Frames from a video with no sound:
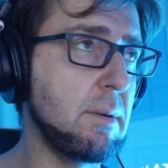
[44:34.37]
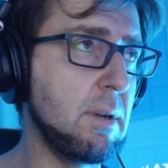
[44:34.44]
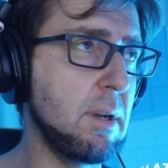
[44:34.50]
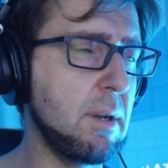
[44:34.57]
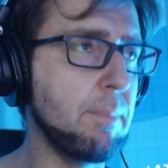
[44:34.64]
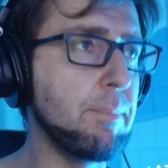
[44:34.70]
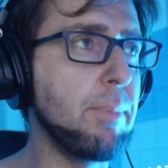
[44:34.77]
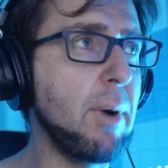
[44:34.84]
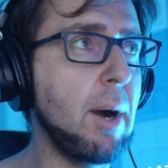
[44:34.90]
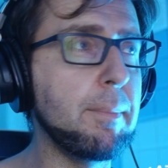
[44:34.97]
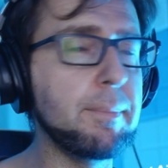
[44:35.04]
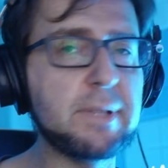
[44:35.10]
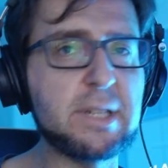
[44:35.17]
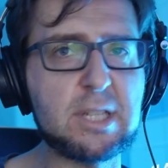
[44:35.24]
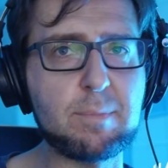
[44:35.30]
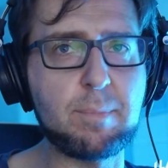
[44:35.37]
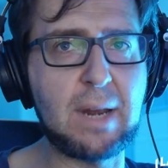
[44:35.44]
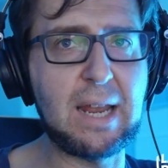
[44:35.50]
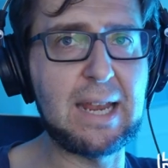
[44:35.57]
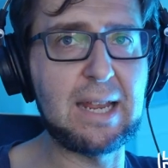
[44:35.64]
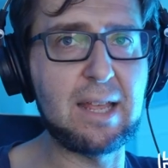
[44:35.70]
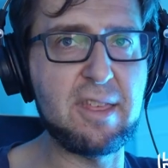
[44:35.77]
a bump
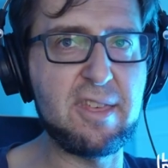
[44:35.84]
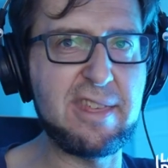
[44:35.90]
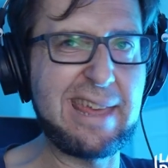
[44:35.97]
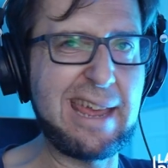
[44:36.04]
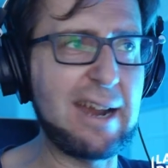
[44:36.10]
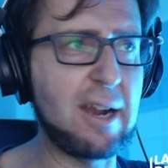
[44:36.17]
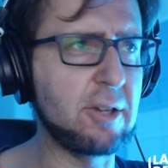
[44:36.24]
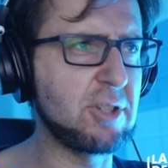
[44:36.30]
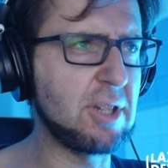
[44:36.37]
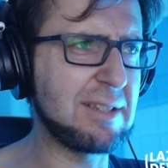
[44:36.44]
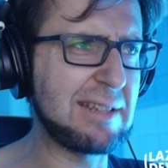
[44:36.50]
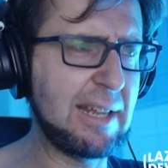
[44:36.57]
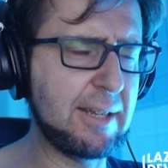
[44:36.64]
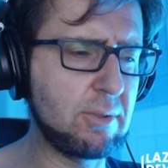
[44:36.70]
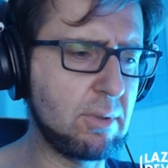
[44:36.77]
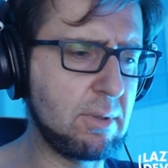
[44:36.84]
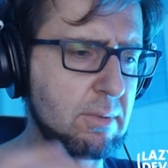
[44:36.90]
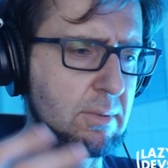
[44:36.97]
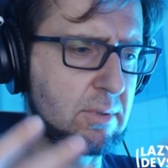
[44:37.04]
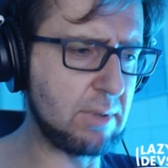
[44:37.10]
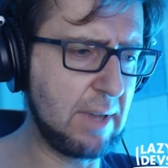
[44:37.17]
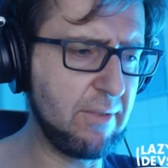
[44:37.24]
display there, just like
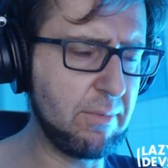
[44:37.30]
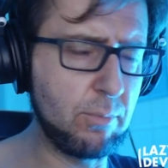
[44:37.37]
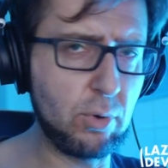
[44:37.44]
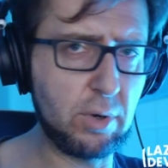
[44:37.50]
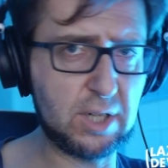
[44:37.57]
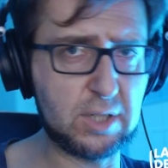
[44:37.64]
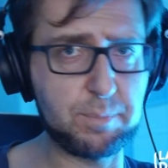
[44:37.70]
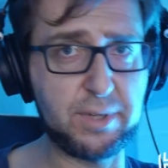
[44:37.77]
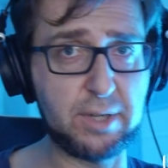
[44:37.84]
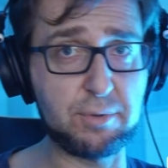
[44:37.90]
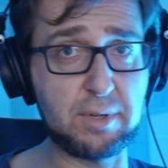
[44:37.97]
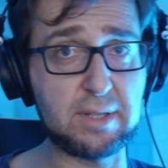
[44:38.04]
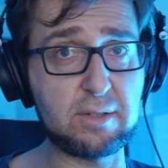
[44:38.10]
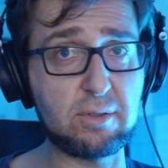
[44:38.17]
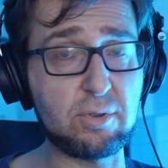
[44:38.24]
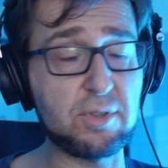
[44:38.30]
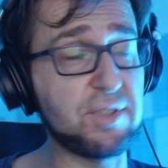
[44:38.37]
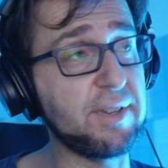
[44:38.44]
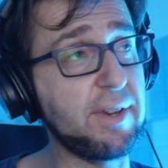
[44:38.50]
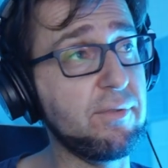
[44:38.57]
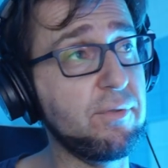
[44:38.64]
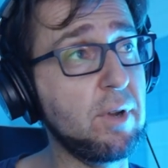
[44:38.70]
to, to have more experience
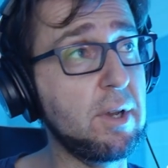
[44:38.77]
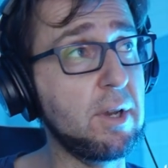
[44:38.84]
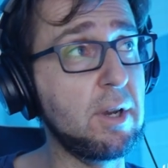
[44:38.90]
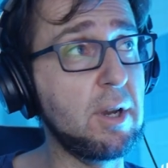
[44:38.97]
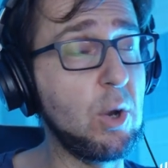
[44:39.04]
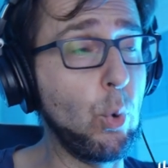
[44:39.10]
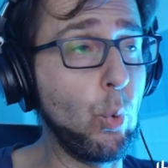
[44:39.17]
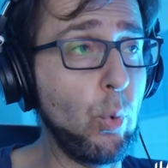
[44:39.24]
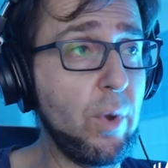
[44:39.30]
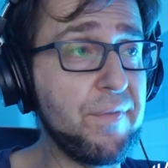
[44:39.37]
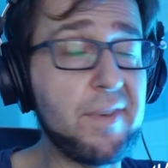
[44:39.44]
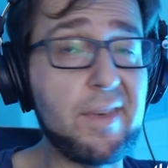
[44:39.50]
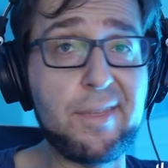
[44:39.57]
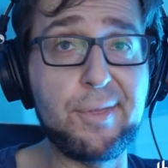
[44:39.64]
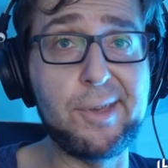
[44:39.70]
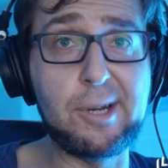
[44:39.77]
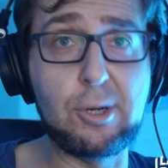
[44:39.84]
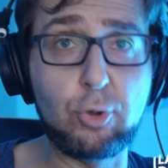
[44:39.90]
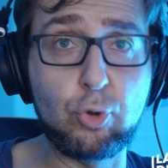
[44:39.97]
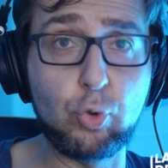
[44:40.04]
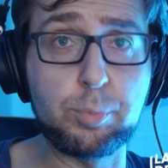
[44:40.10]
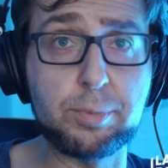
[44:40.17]
yourself with the
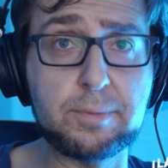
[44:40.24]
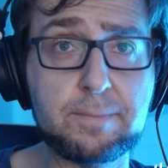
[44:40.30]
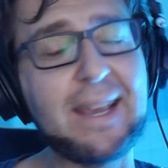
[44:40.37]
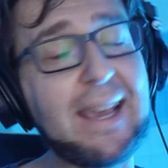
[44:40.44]
loop.